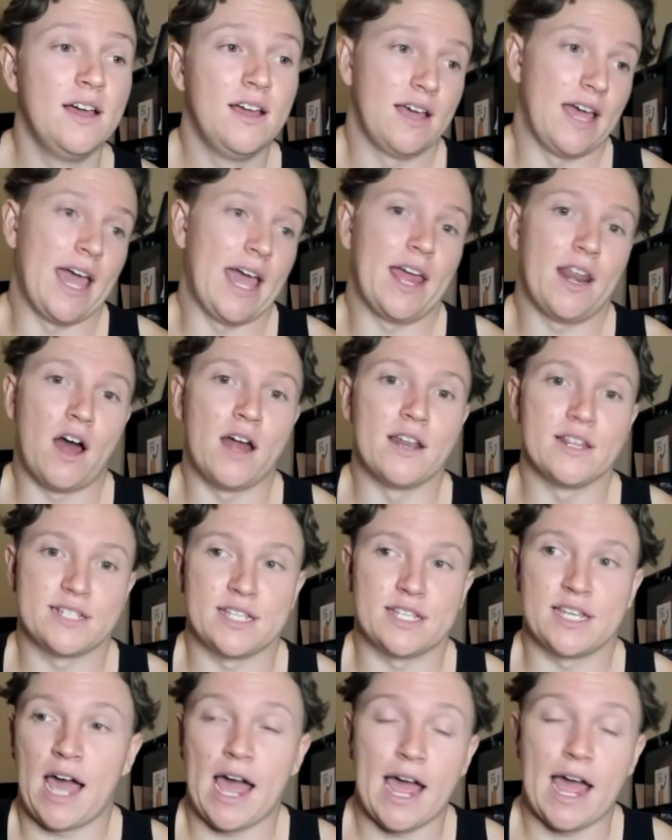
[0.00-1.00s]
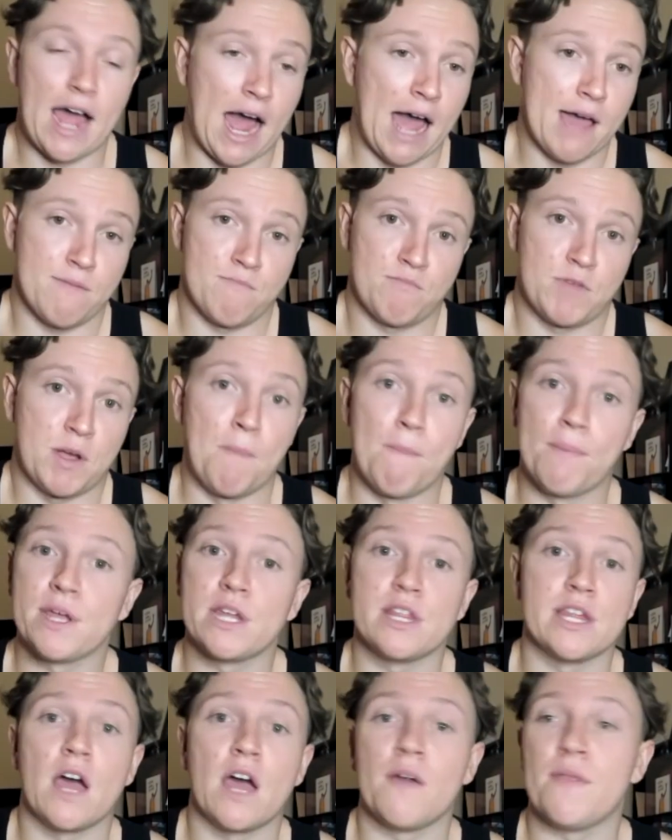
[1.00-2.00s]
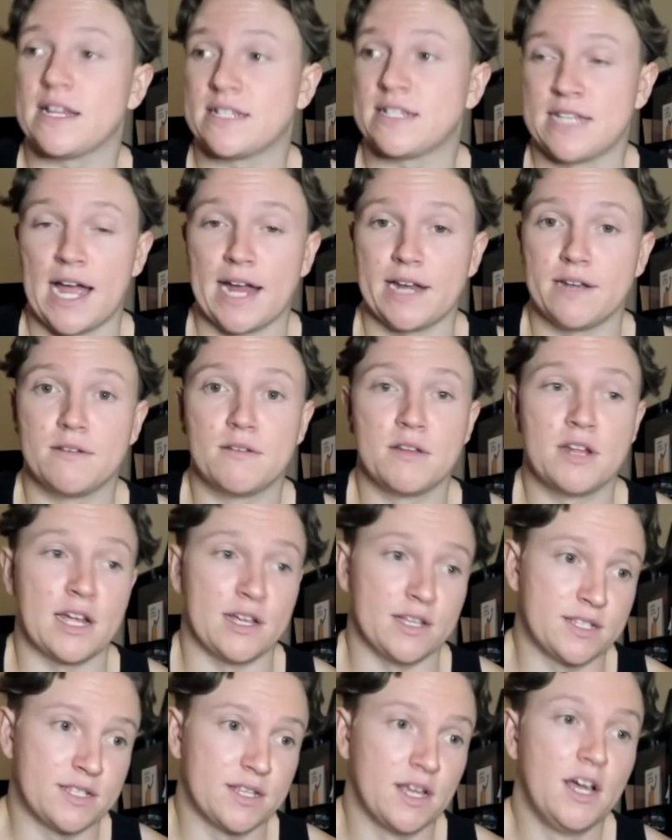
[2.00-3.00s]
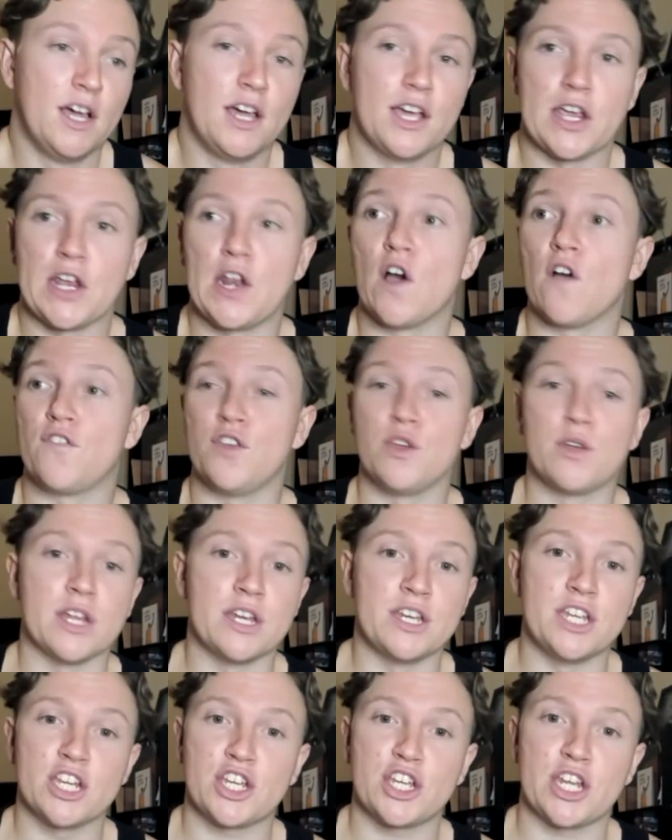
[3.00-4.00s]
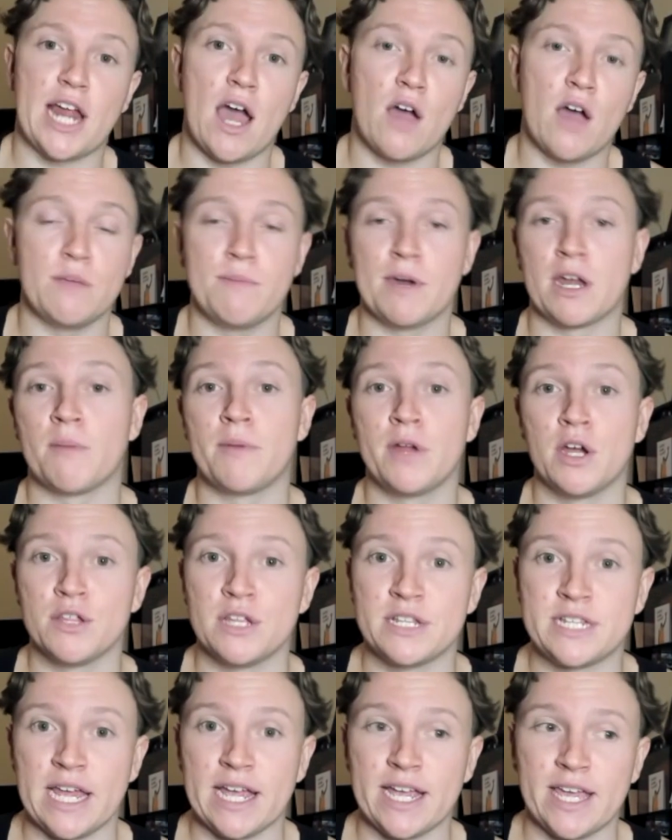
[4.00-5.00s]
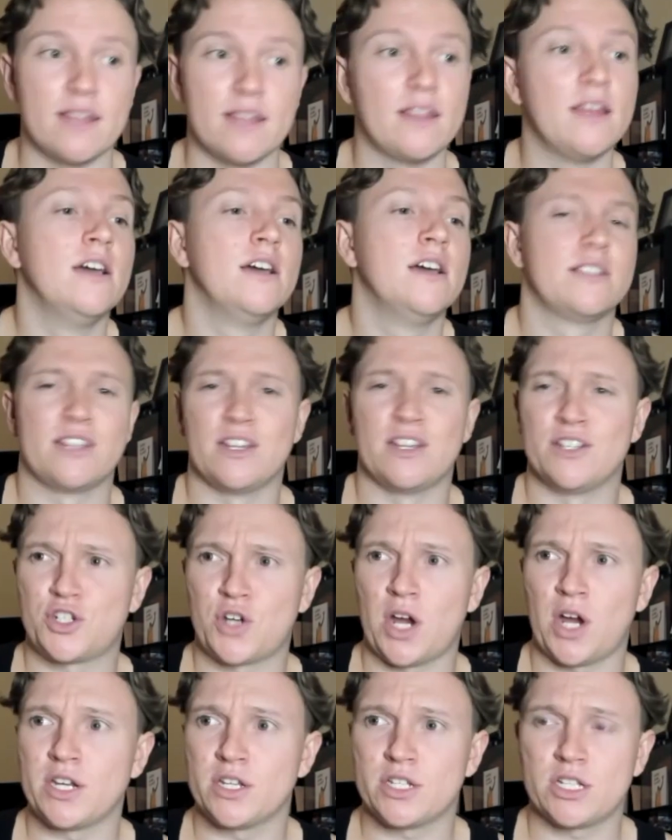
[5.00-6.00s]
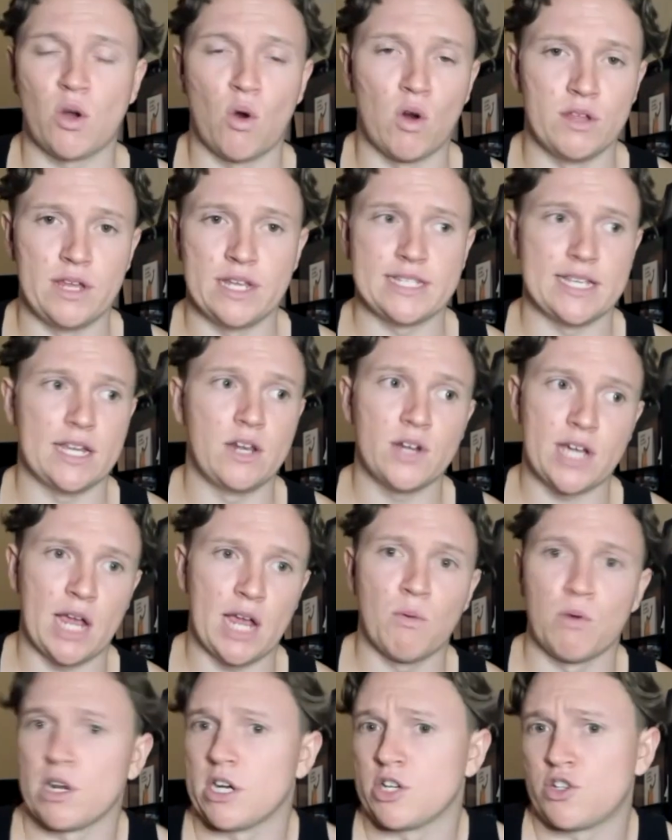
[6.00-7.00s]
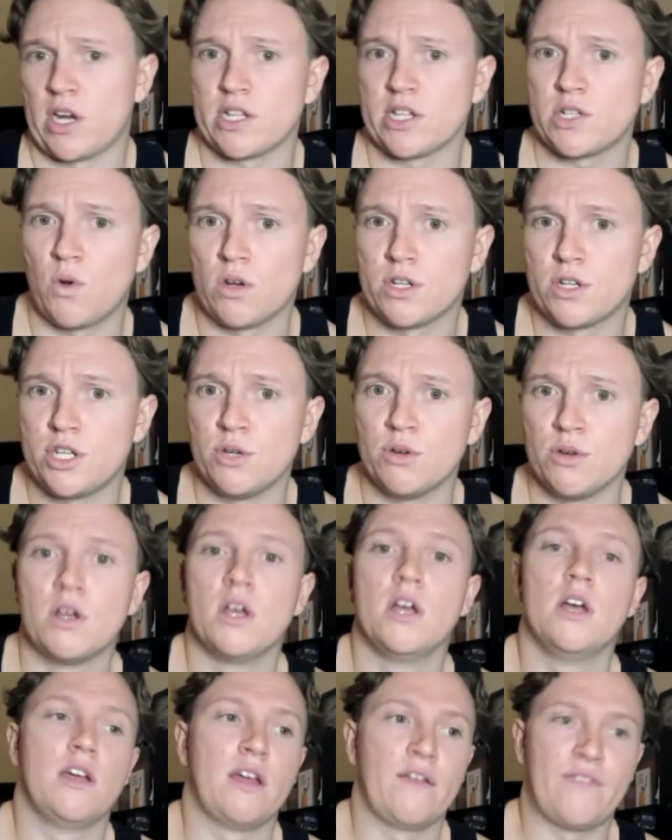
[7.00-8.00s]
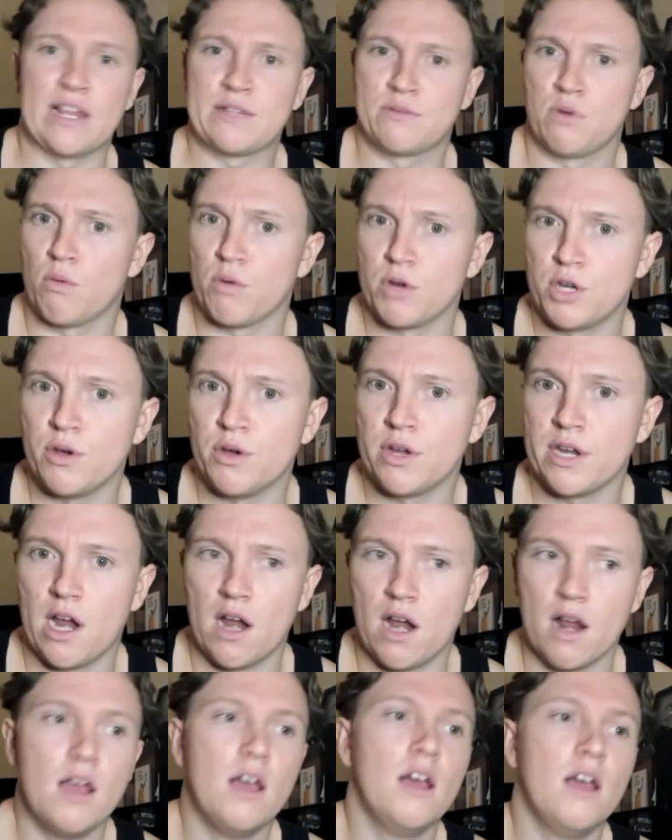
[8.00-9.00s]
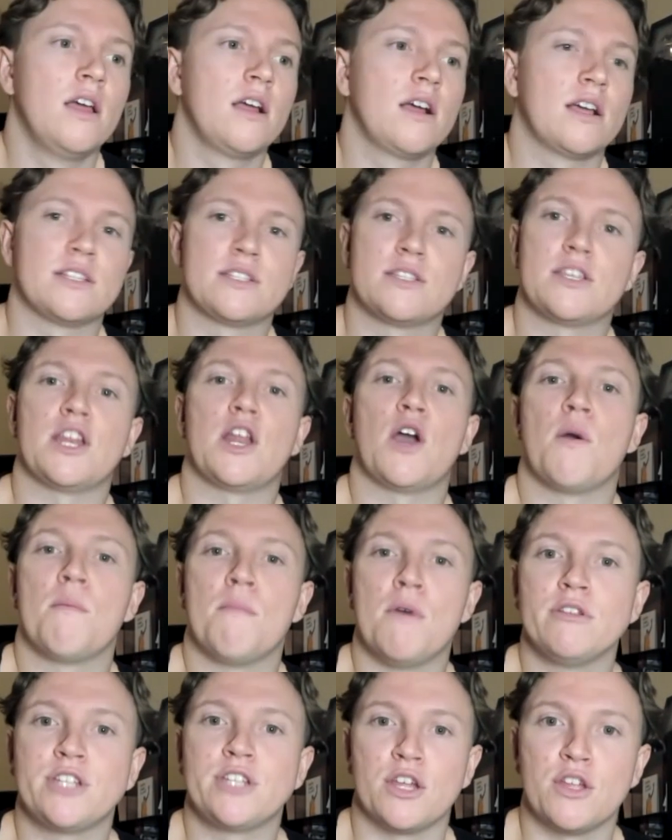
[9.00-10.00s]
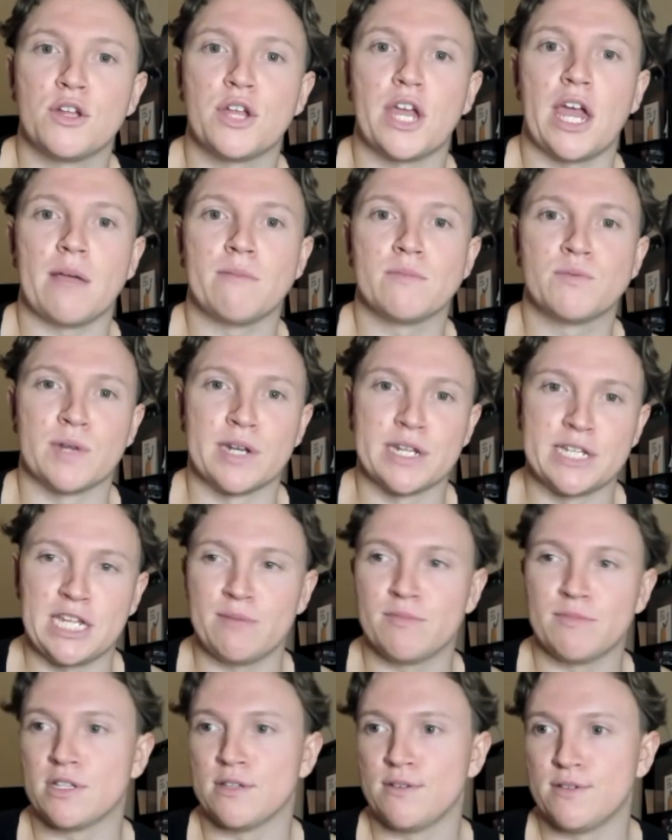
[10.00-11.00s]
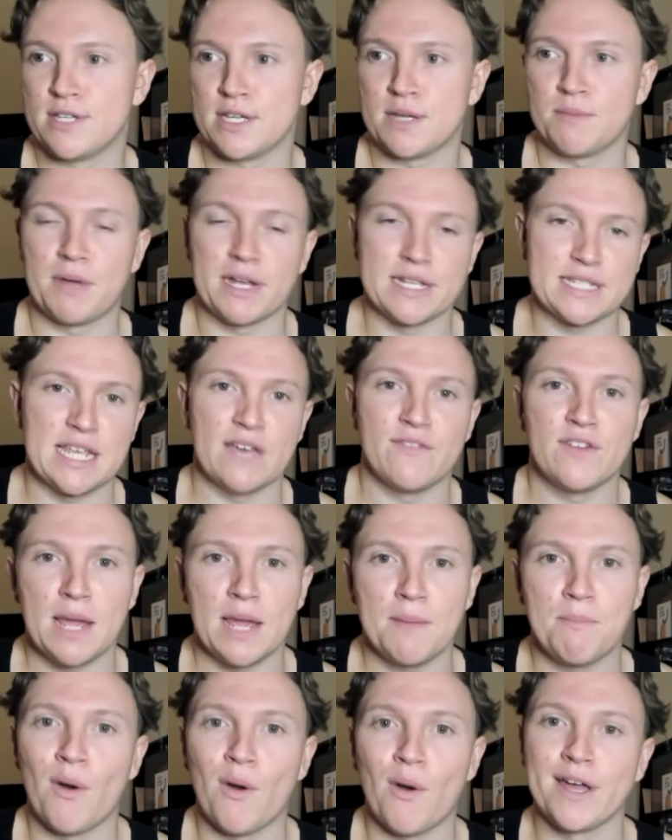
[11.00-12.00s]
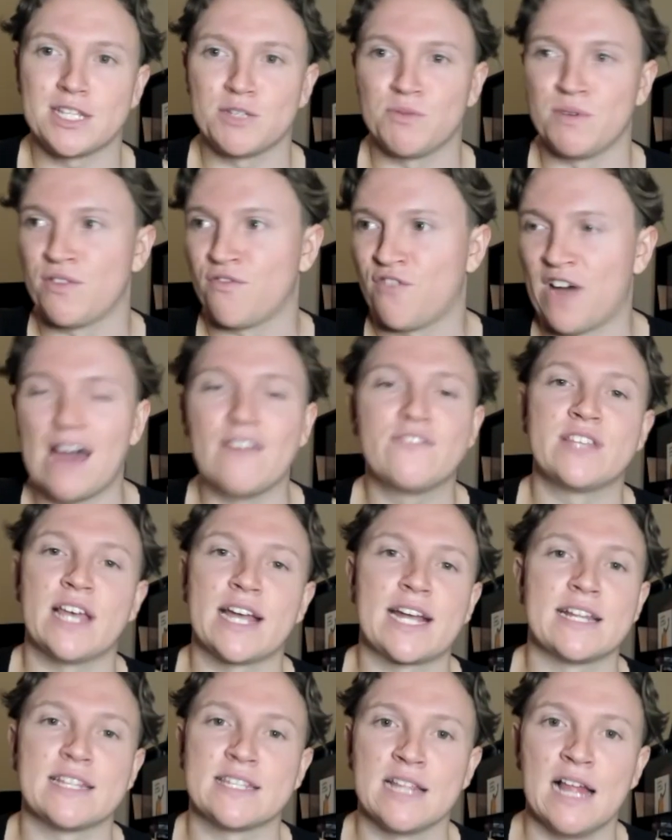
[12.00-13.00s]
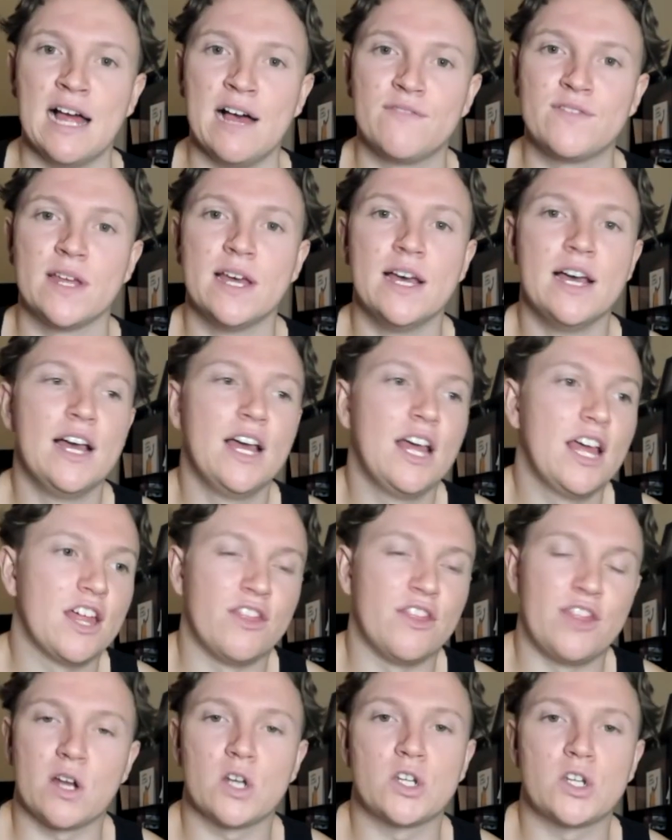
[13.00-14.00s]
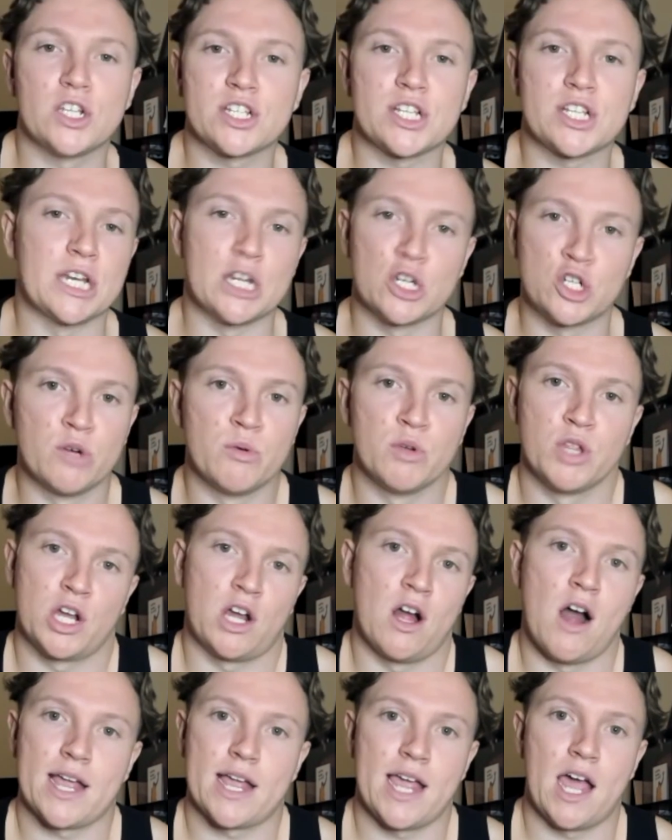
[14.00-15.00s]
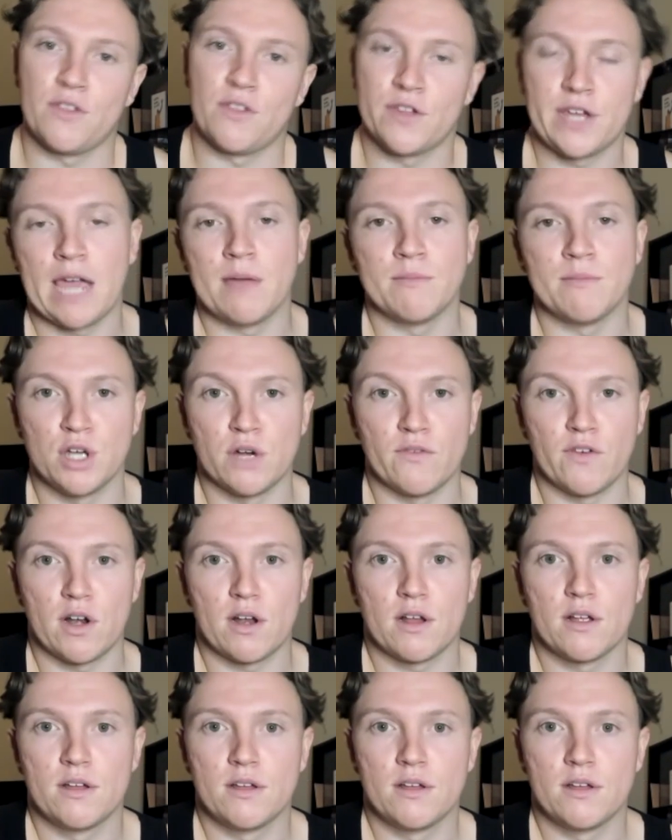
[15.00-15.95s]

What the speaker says: And honestly, I'm completely on that side. Because, you know, if you can dish it out, you better be able to take it. Suns tried to score. They said, okay, we're going to try and score too, if that's what we're doing here. Because, you know, in most other games, when a team is losing by 7, 8 points with 5 seconds left, they're just going to dribble the clock out. The game's over.